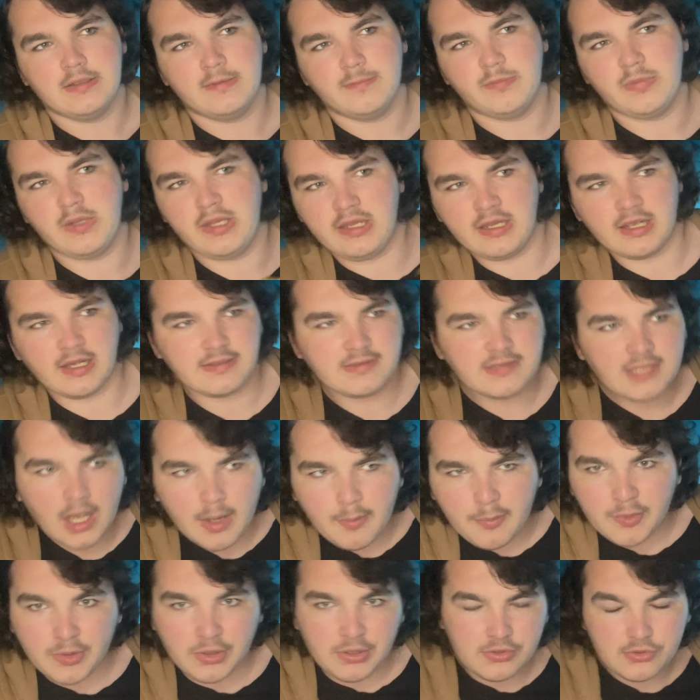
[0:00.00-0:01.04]
being on
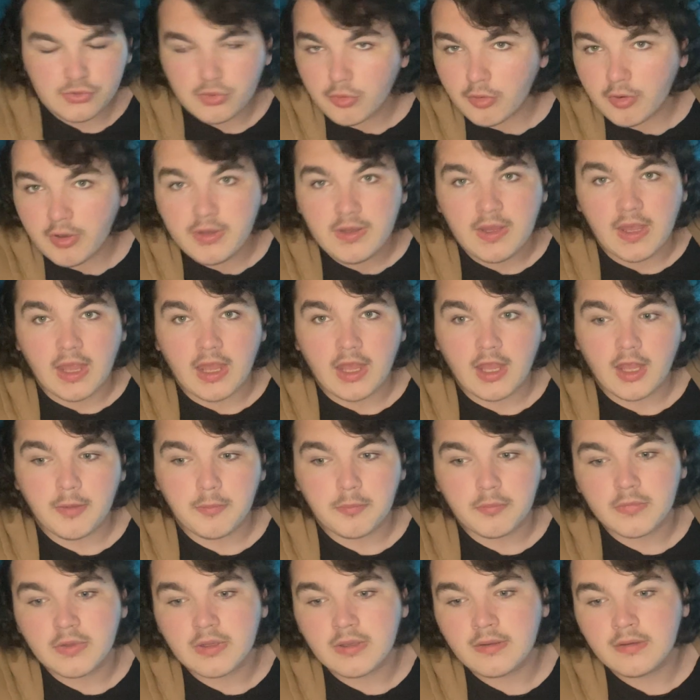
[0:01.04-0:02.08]
top of the toy
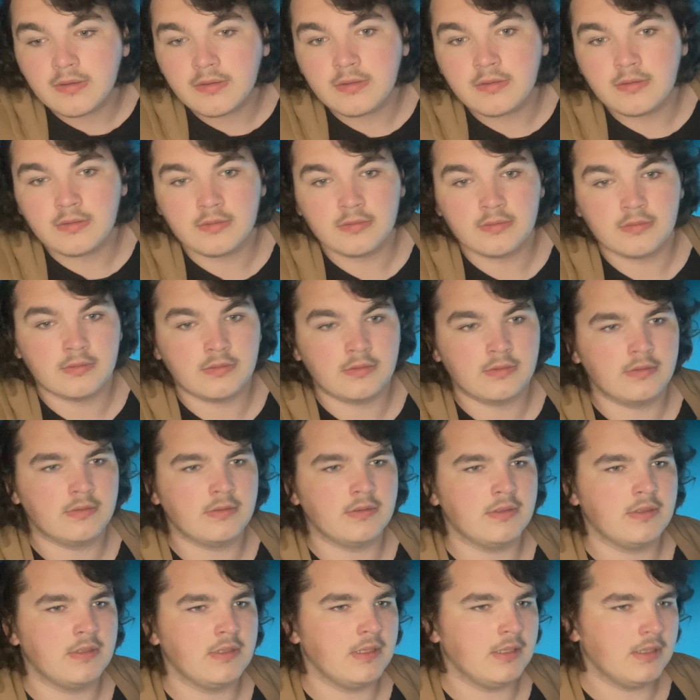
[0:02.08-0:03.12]
game.
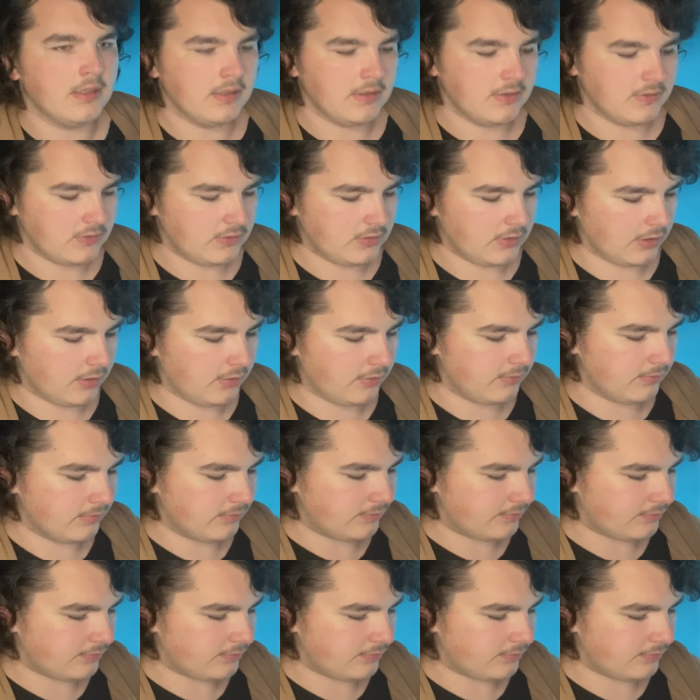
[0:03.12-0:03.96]
So